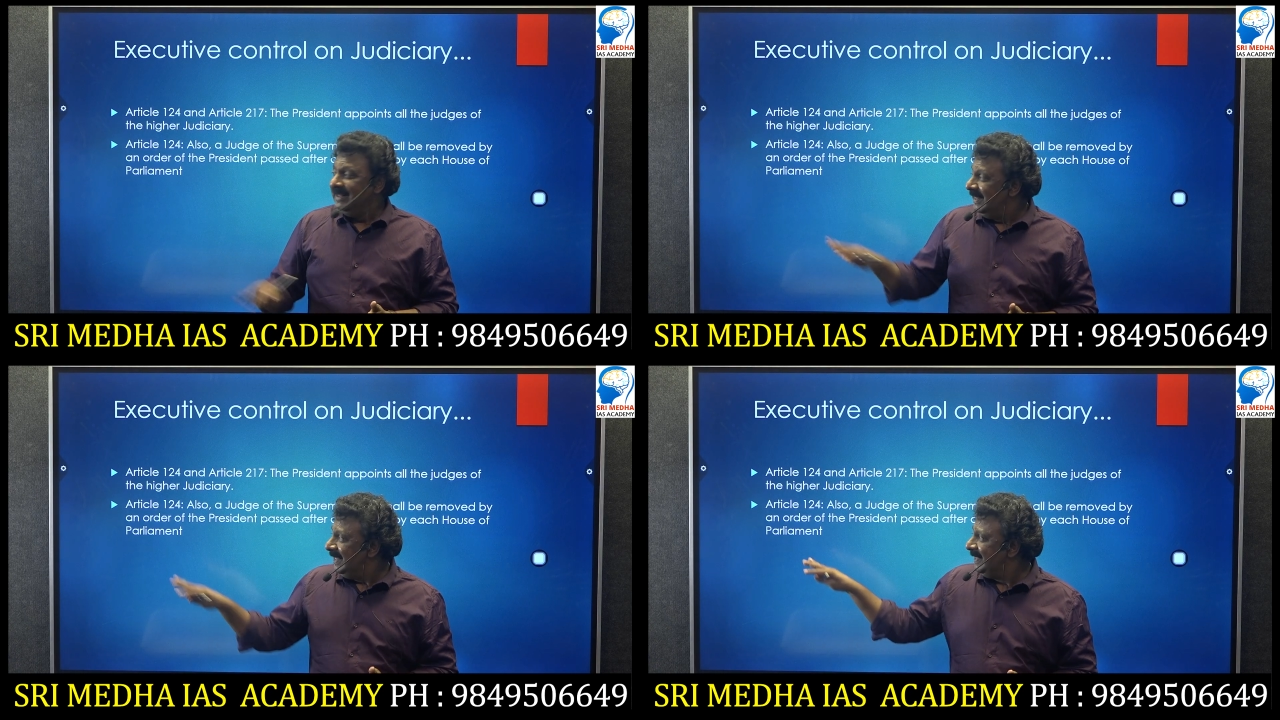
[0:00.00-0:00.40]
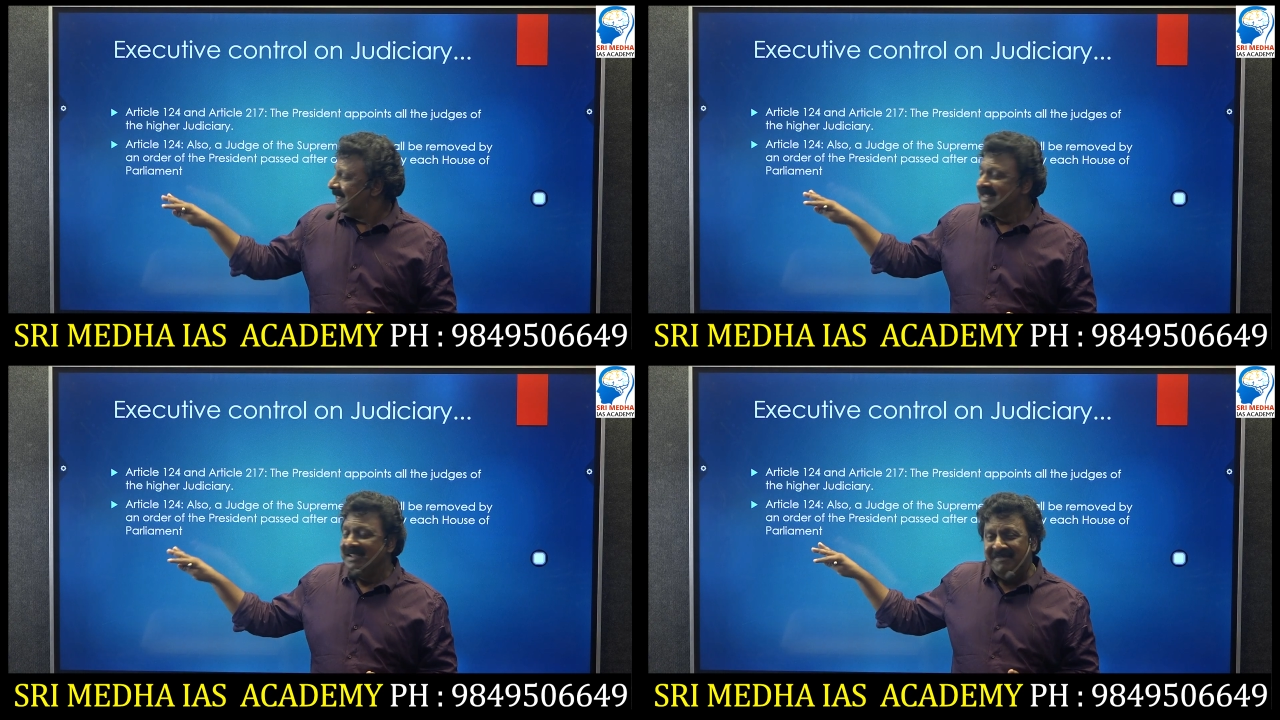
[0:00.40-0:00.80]

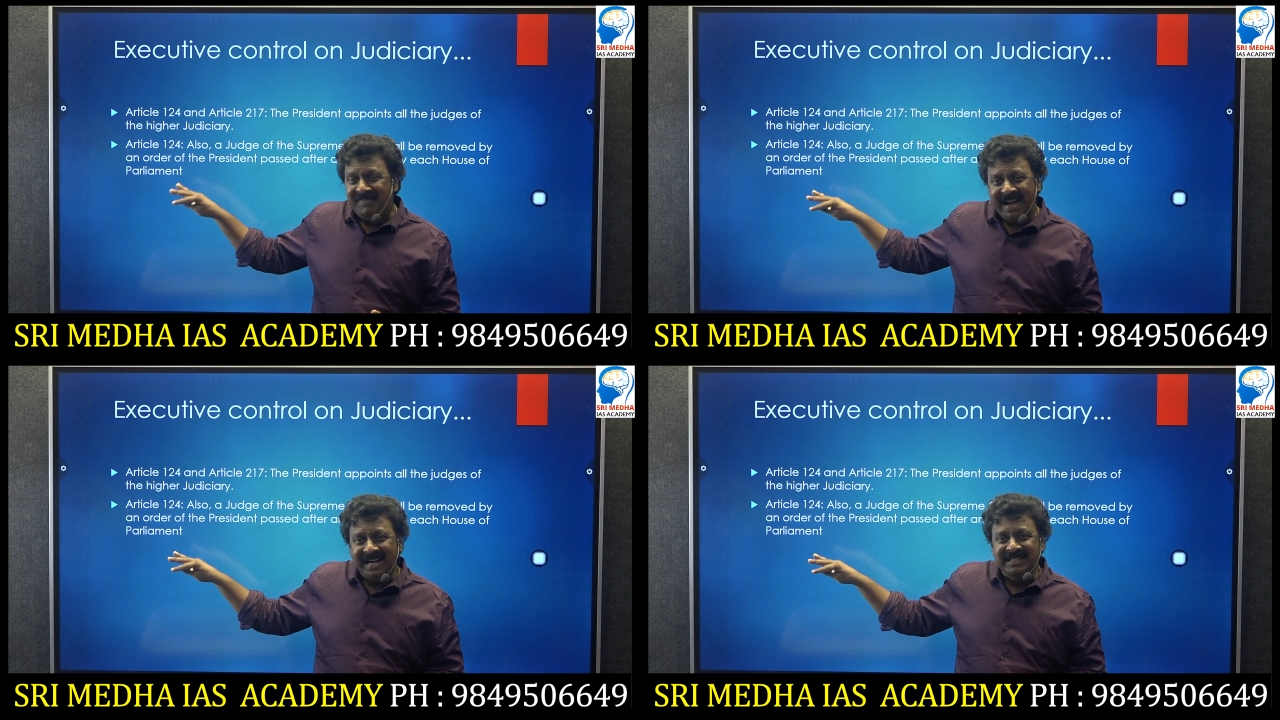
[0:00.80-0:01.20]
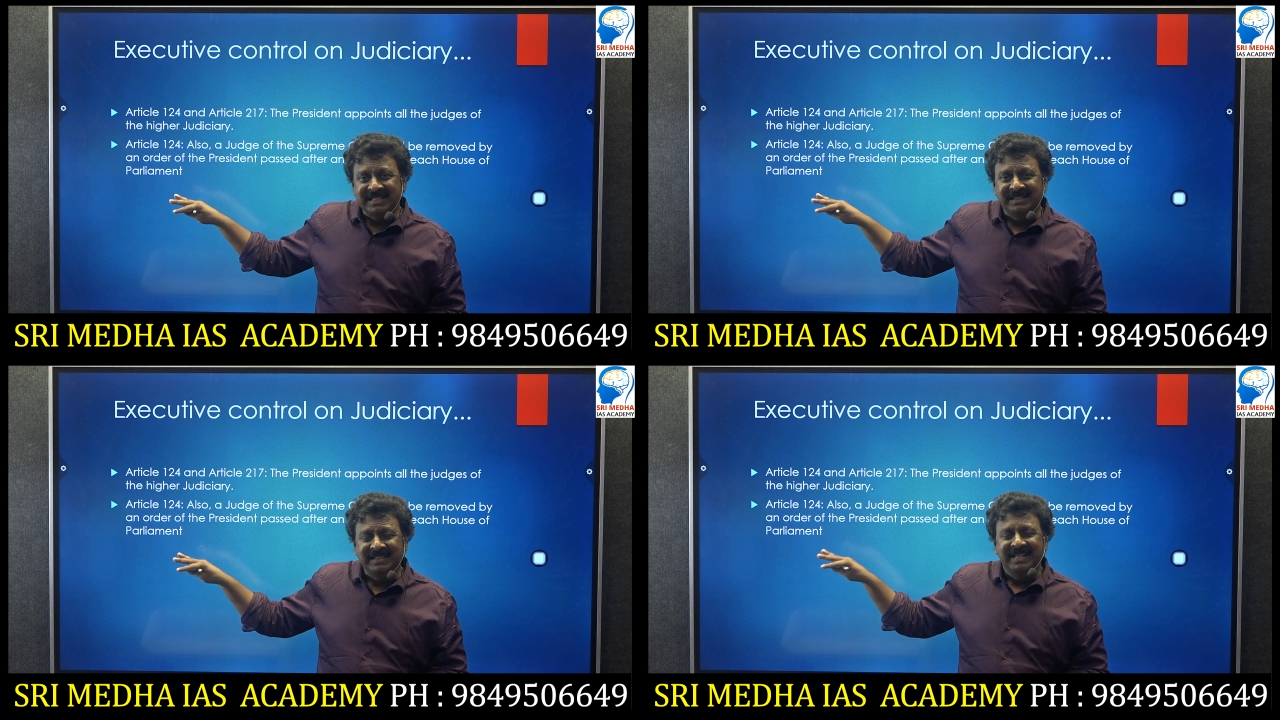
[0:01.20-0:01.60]
This fact,
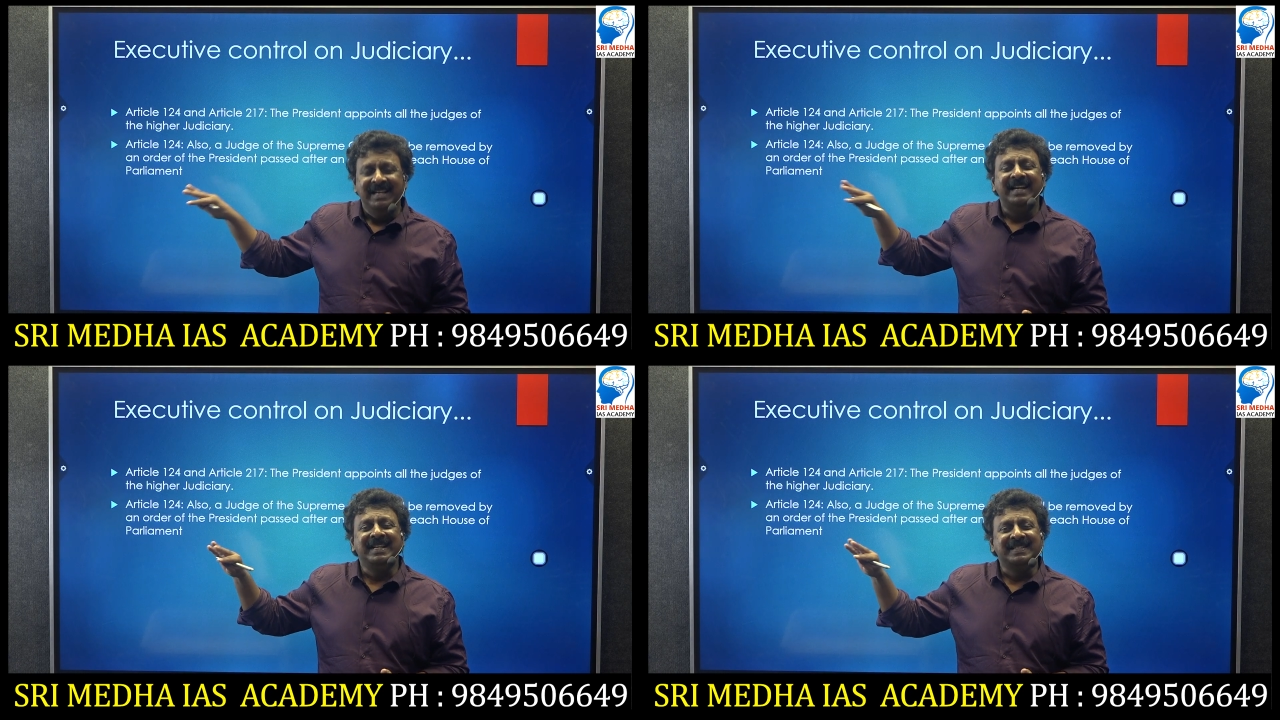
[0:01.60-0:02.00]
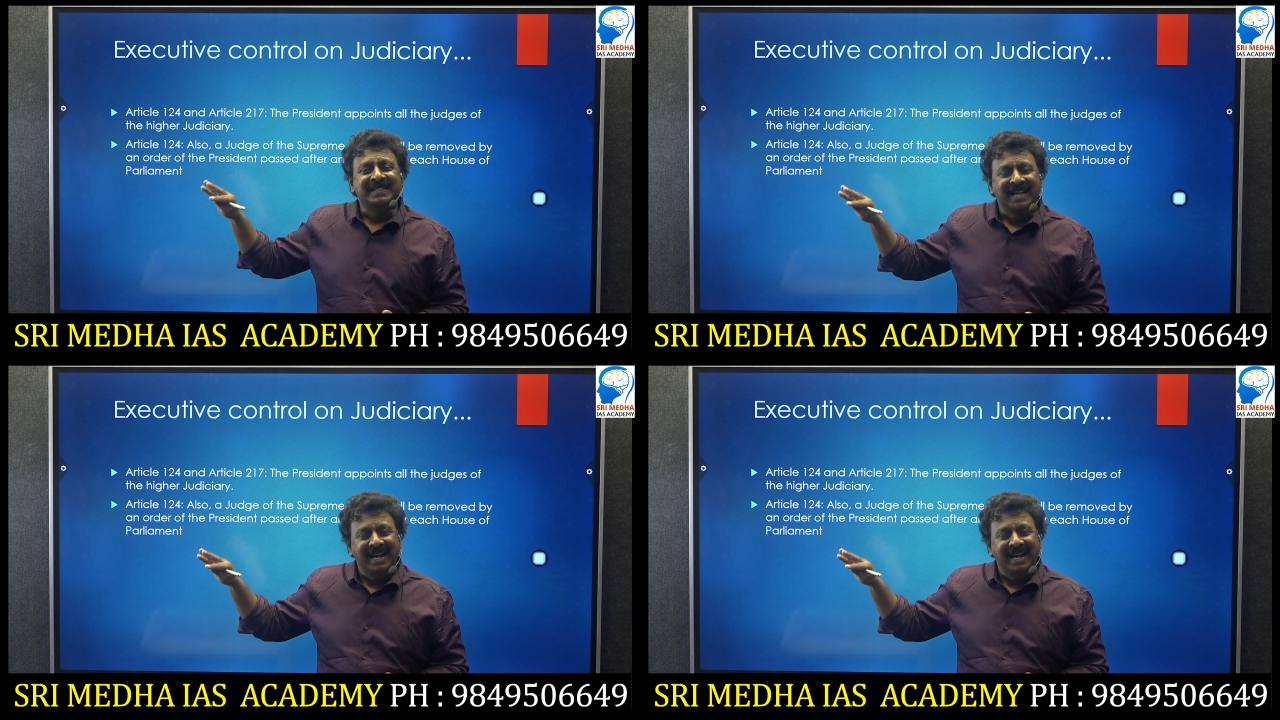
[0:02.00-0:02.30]
it is